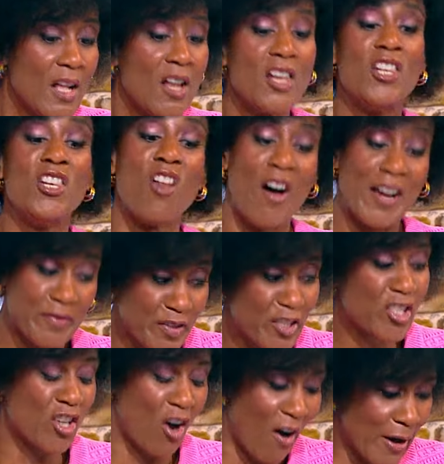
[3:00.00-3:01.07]

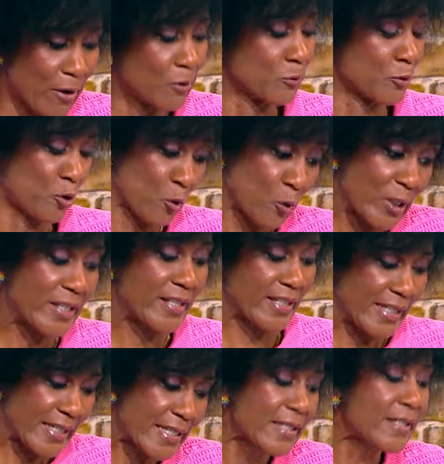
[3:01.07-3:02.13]
lifestyle
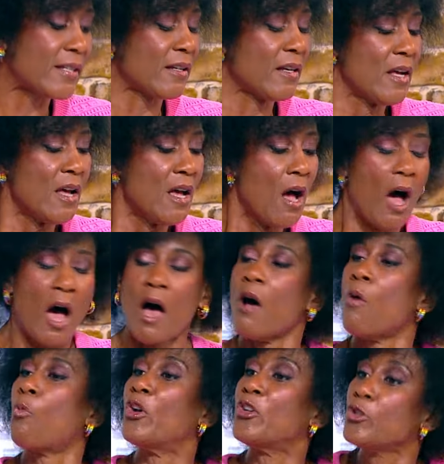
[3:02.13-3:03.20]
choices uh,
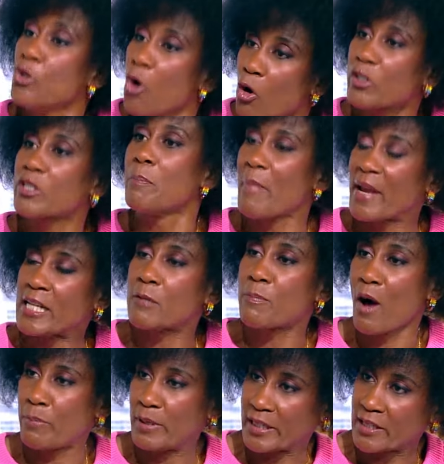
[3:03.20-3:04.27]
were not made
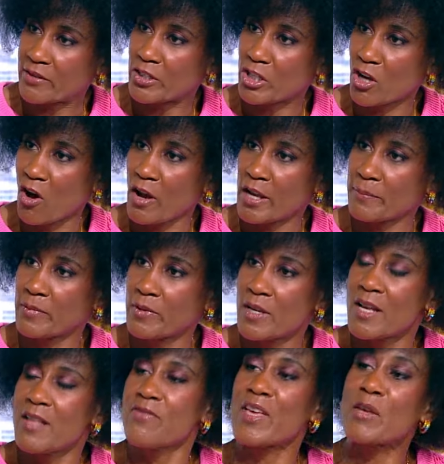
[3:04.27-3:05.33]
public at the time.
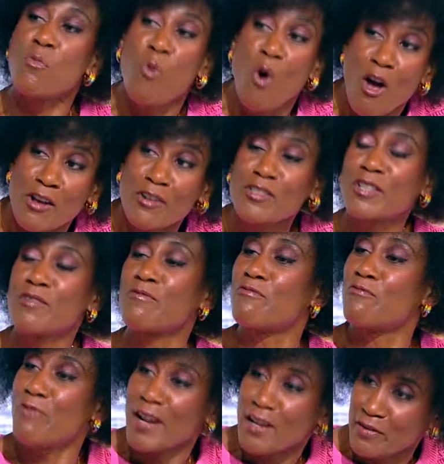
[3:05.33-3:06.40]
They weren't
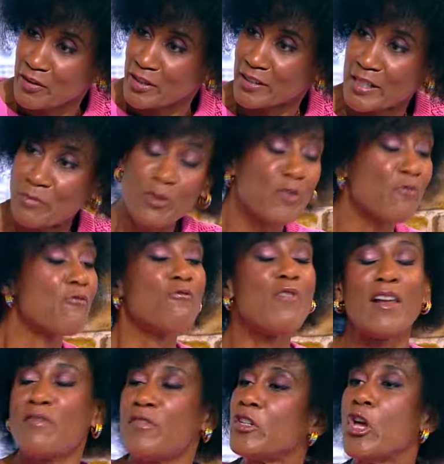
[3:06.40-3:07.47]
relevant. It wasn't
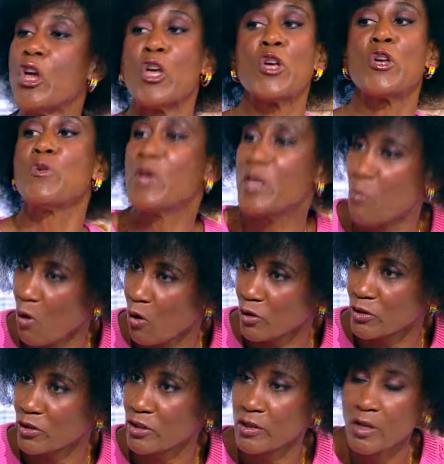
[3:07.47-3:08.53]
relevant who he
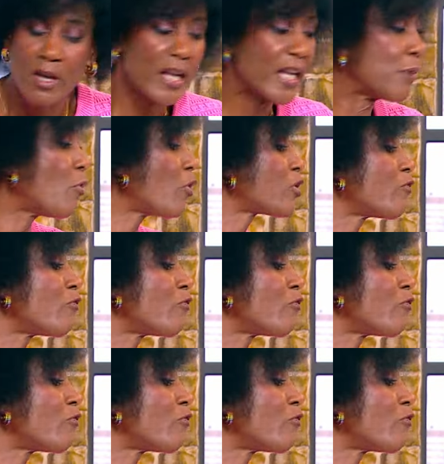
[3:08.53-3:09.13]
was. It wasn't